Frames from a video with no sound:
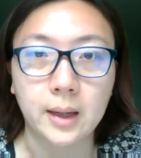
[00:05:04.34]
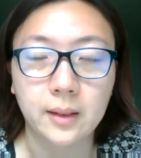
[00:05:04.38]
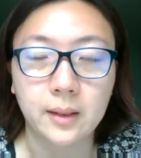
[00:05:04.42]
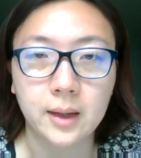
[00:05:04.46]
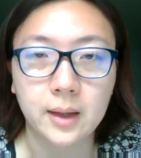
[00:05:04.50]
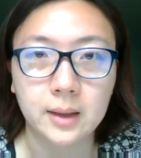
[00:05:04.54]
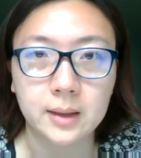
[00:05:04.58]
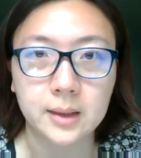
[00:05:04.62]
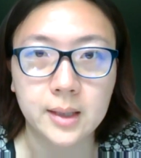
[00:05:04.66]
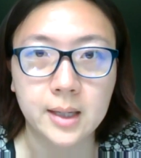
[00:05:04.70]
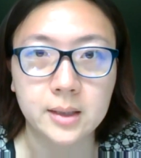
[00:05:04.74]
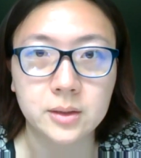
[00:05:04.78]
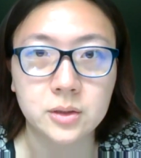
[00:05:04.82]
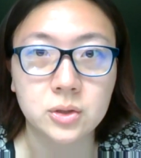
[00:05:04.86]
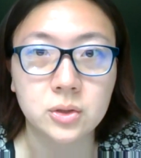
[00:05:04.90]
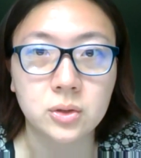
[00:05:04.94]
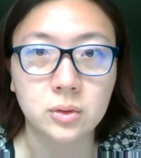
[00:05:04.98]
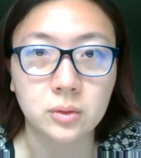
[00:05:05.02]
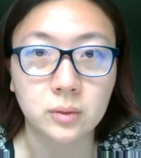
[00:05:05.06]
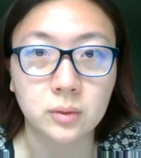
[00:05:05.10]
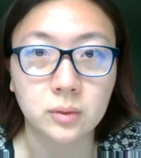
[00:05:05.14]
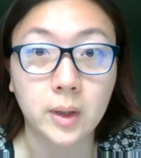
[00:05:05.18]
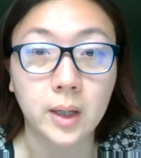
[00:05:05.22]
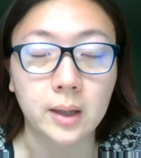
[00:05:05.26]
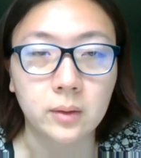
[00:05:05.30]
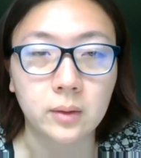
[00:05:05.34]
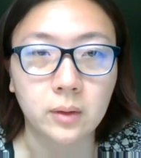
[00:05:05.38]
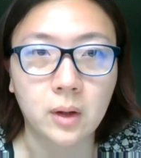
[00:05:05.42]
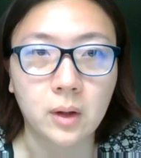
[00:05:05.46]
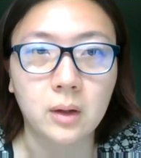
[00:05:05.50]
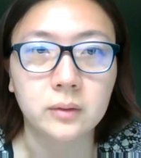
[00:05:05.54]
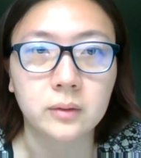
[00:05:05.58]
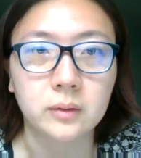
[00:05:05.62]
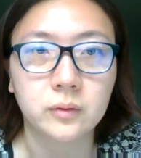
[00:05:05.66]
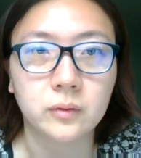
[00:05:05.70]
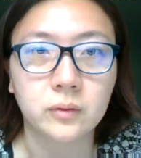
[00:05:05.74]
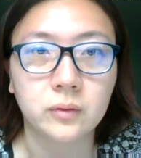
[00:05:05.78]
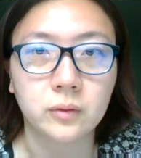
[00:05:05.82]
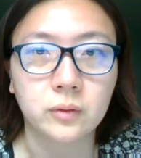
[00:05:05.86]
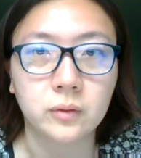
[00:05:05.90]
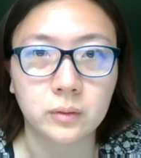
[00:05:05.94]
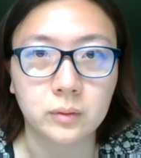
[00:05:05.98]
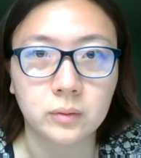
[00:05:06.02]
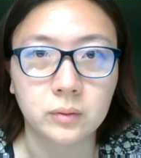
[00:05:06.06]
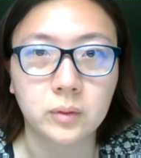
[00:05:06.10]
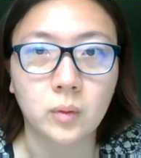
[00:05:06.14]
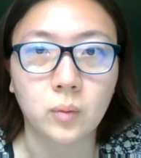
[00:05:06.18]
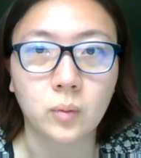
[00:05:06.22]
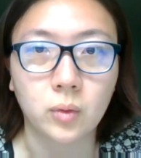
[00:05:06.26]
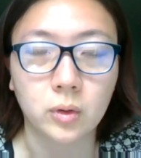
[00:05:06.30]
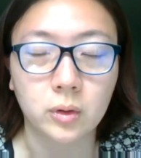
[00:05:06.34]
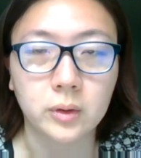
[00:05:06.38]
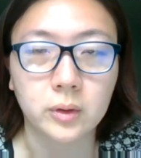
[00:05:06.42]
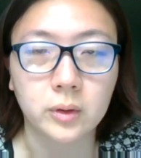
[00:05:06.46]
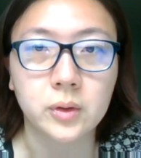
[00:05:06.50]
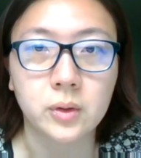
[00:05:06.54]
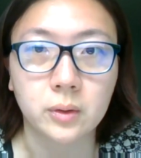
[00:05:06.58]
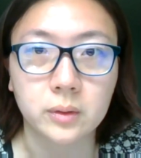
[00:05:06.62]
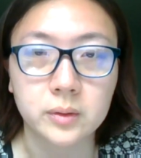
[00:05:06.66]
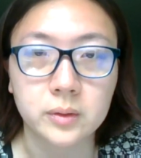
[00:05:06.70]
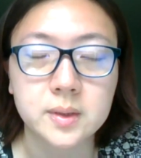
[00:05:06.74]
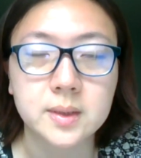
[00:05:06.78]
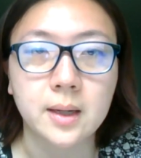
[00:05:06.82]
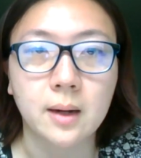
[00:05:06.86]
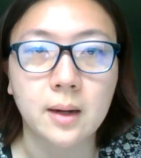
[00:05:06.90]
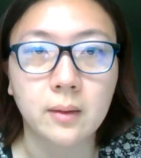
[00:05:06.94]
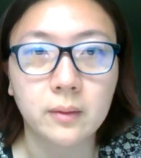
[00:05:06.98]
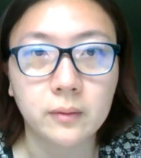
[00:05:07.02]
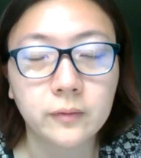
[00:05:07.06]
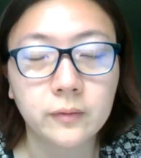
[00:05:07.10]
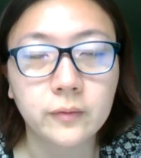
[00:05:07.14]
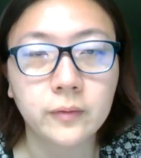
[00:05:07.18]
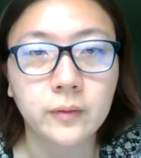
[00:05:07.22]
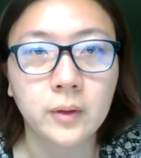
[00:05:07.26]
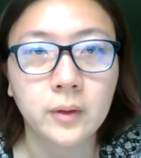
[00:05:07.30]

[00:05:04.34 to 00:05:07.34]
think that you cannot do the work yourself.